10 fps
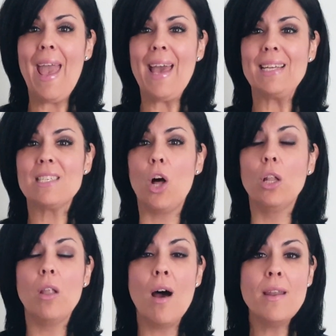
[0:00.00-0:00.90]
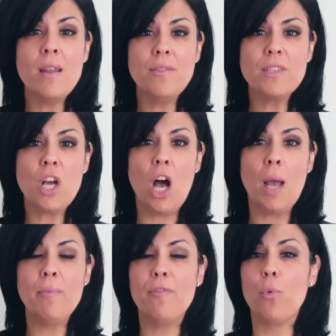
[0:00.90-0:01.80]
and allot enough
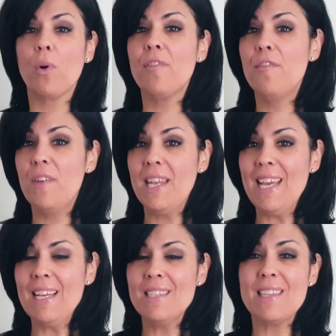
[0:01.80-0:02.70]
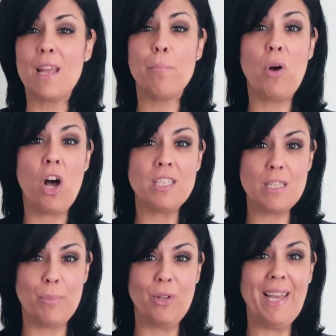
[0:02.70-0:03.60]
time for fittings and
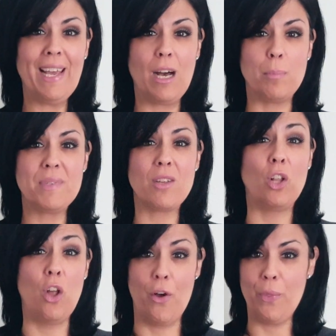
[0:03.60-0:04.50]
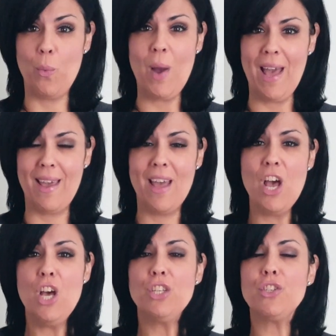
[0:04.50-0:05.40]
possible hiccups along the way.
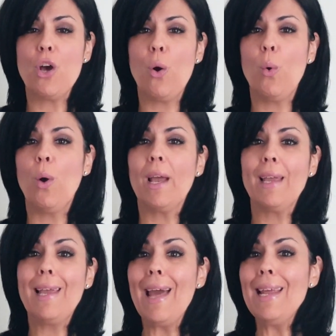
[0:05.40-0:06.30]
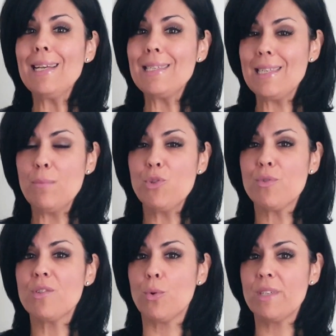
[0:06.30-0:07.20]
So getting a
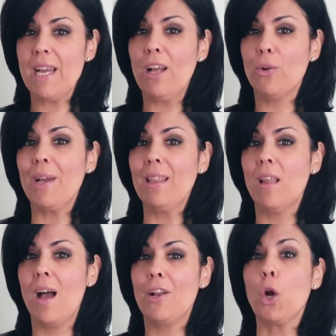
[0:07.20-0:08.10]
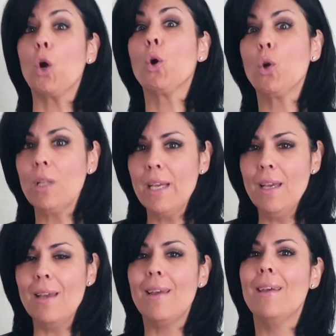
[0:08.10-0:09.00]
seamstress or tailor in line
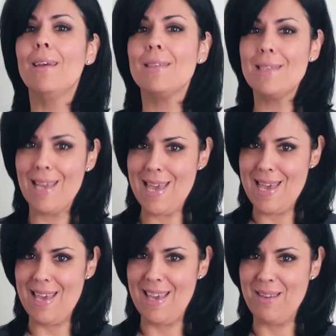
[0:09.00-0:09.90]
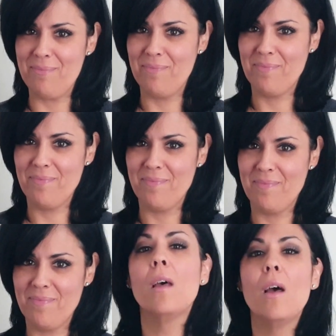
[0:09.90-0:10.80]
early is key.
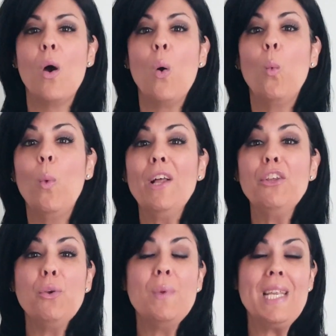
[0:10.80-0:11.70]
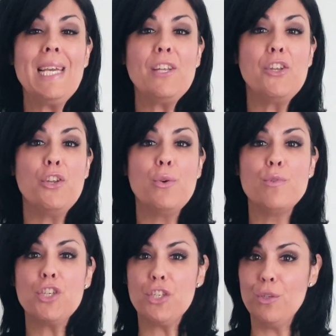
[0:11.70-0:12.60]
Will you need
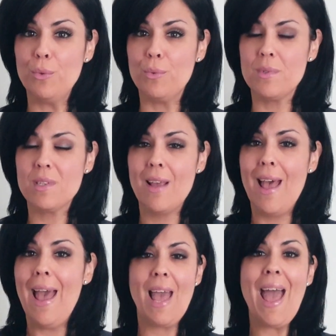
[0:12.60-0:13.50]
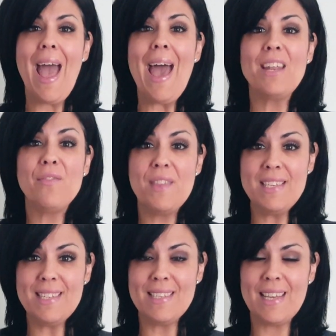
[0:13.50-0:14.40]
new shoes? And if
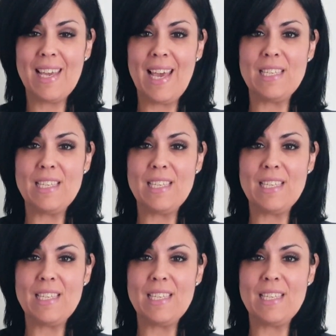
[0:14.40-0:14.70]
this is the